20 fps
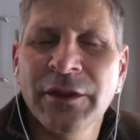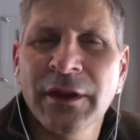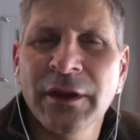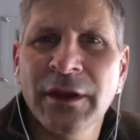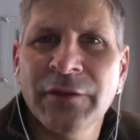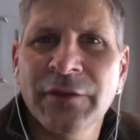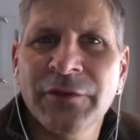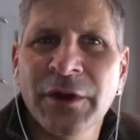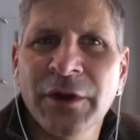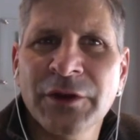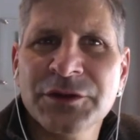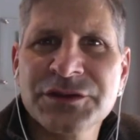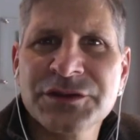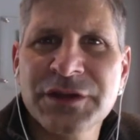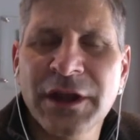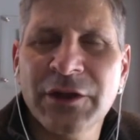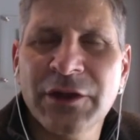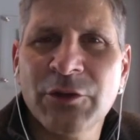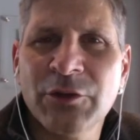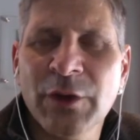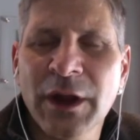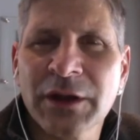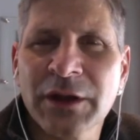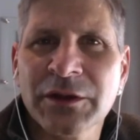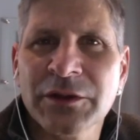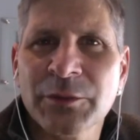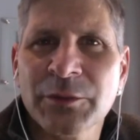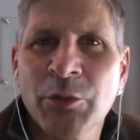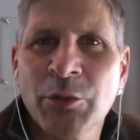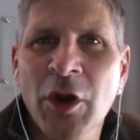if I understand correctly, the
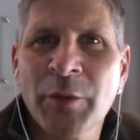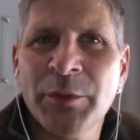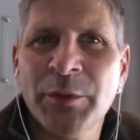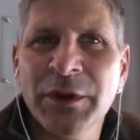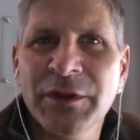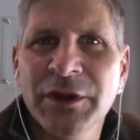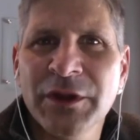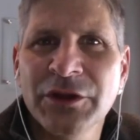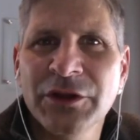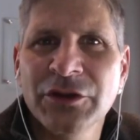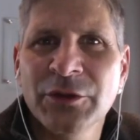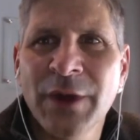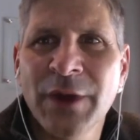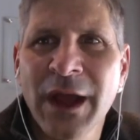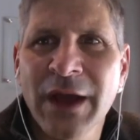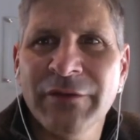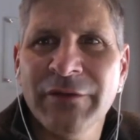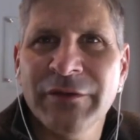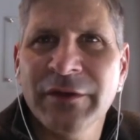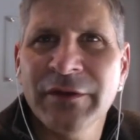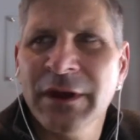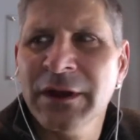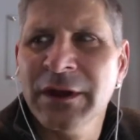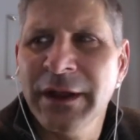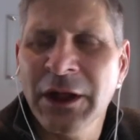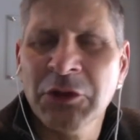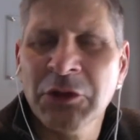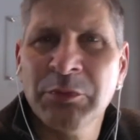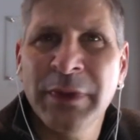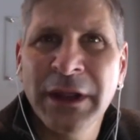property that you have, uh,
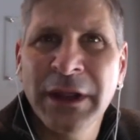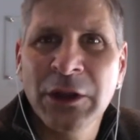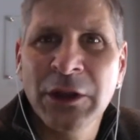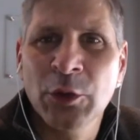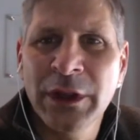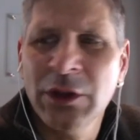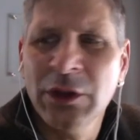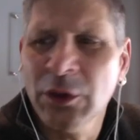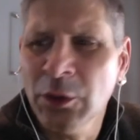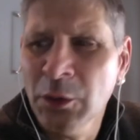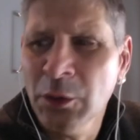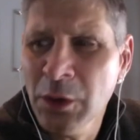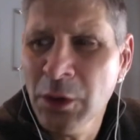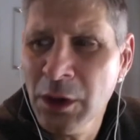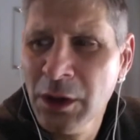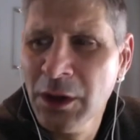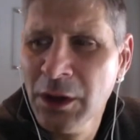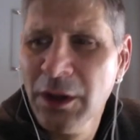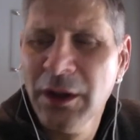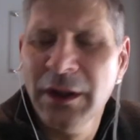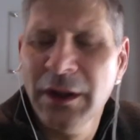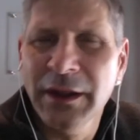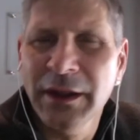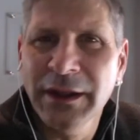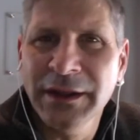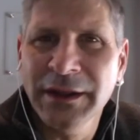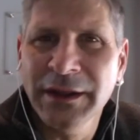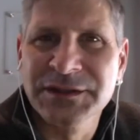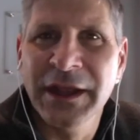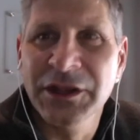El Pinguico,
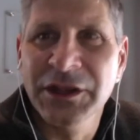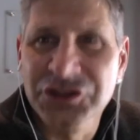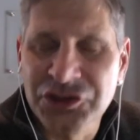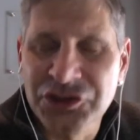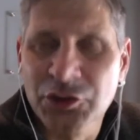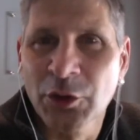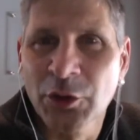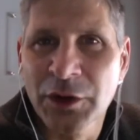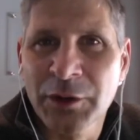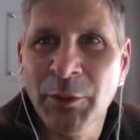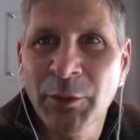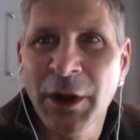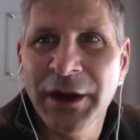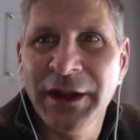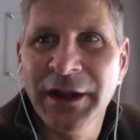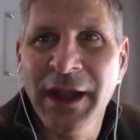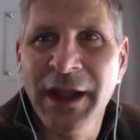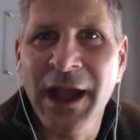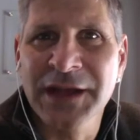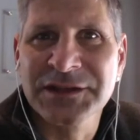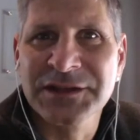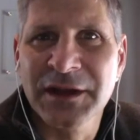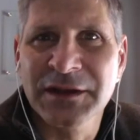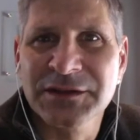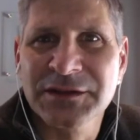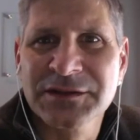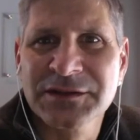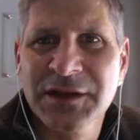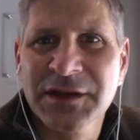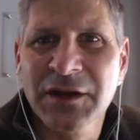is a historic mining asset
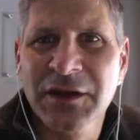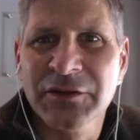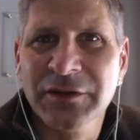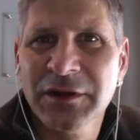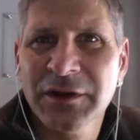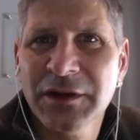itself.